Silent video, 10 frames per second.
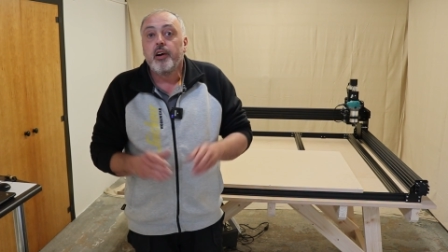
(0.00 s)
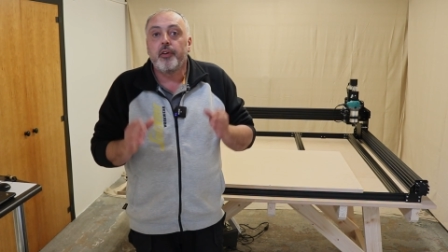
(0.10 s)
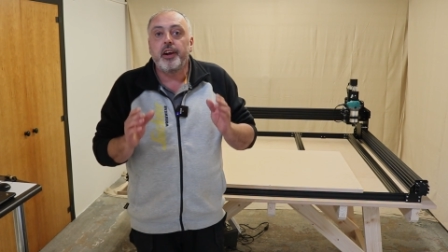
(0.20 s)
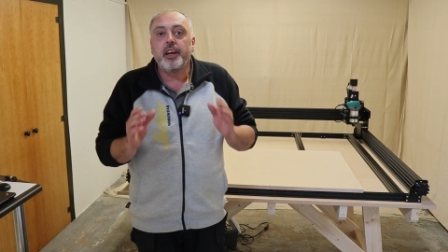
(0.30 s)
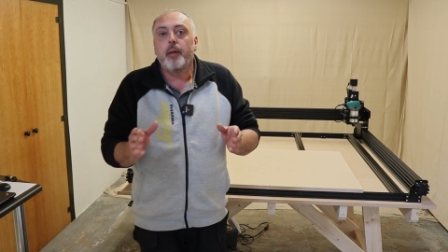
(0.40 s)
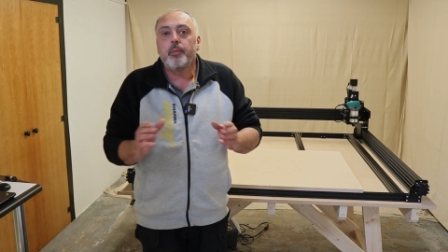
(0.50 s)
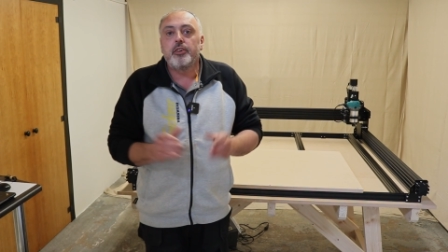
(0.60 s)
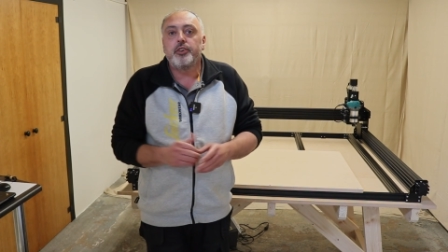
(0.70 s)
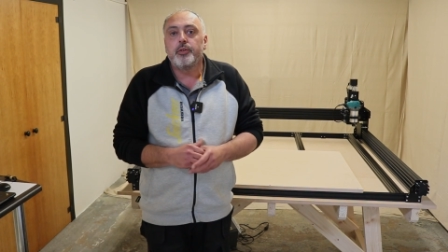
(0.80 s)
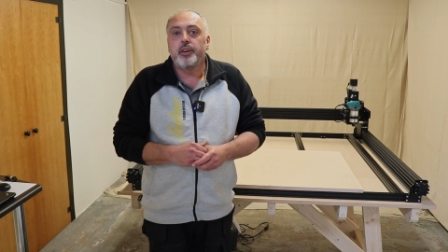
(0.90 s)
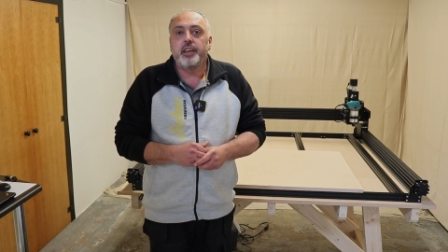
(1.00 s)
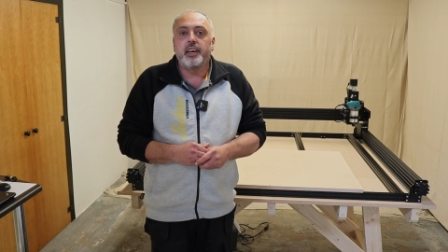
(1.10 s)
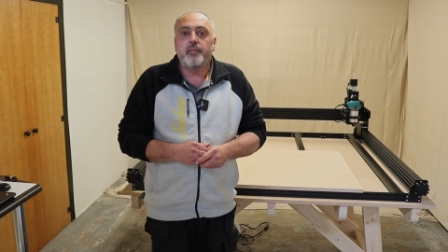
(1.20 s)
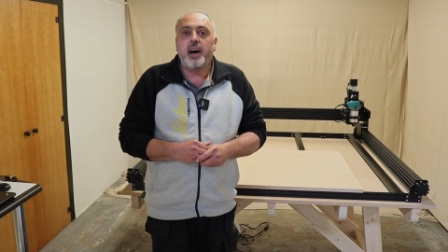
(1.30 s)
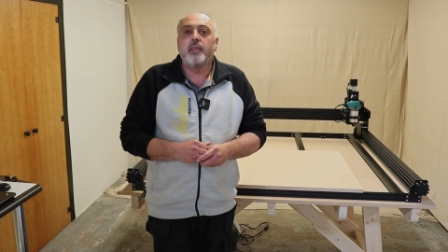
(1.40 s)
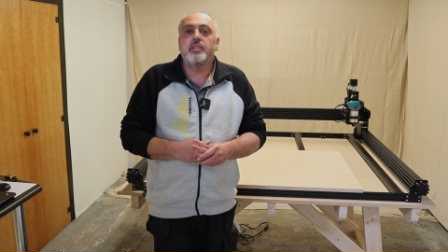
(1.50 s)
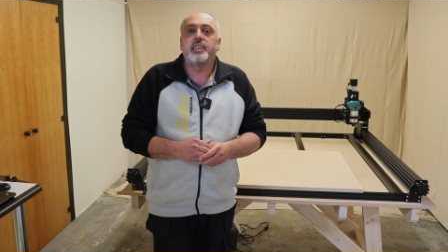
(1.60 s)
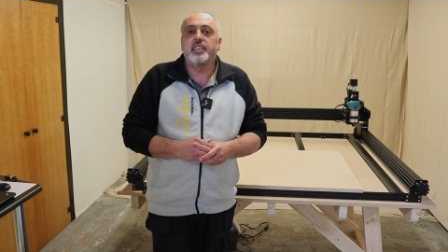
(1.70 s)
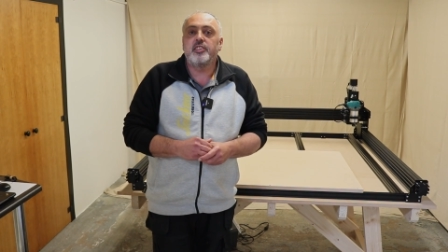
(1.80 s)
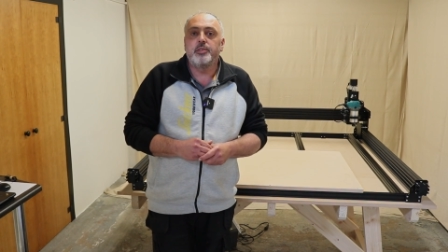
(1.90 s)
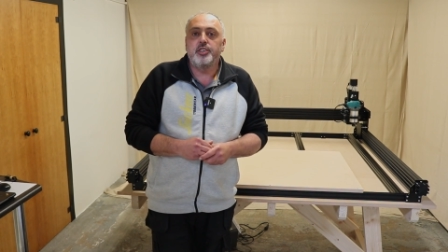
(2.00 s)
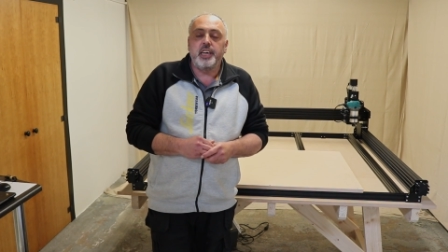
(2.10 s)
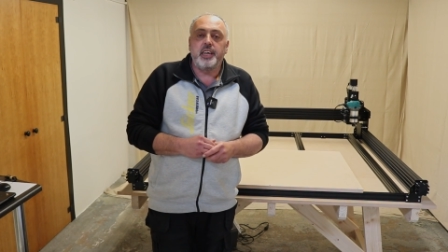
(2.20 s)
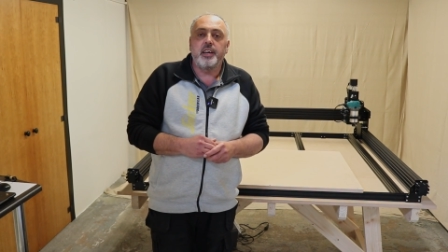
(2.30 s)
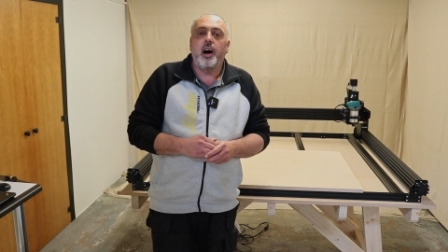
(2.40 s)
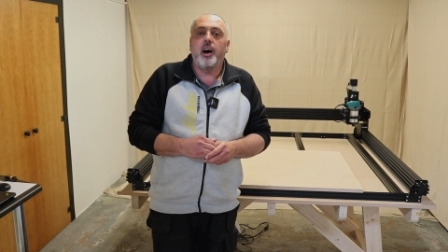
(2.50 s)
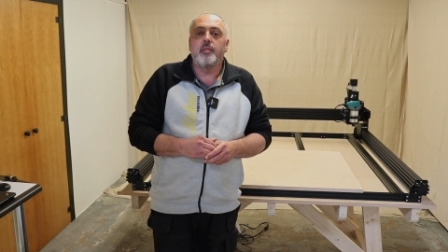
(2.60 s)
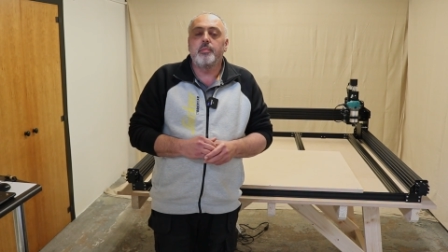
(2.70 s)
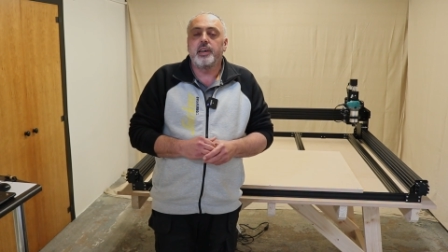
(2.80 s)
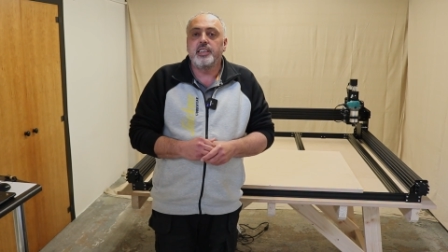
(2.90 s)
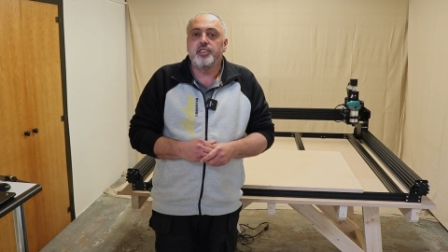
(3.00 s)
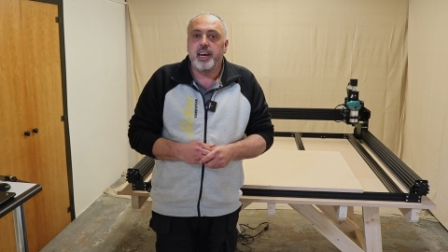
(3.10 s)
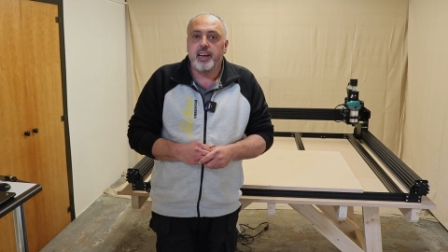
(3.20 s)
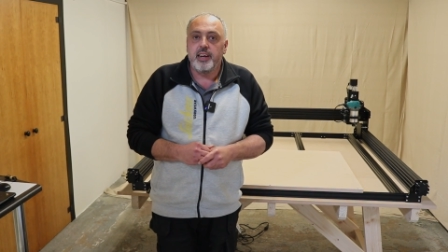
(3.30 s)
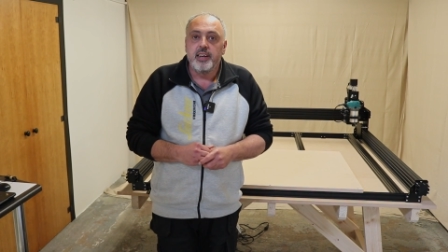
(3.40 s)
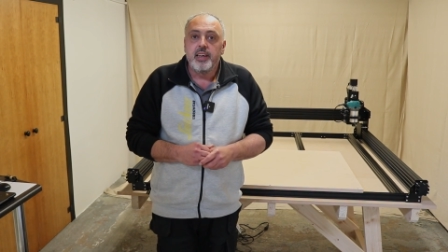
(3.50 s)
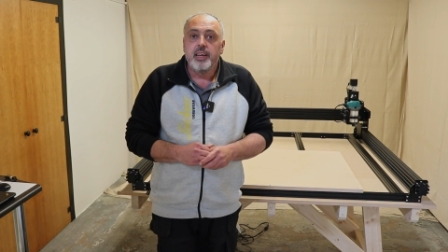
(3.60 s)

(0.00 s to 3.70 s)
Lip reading: for the opportunity of having this machine on my channel.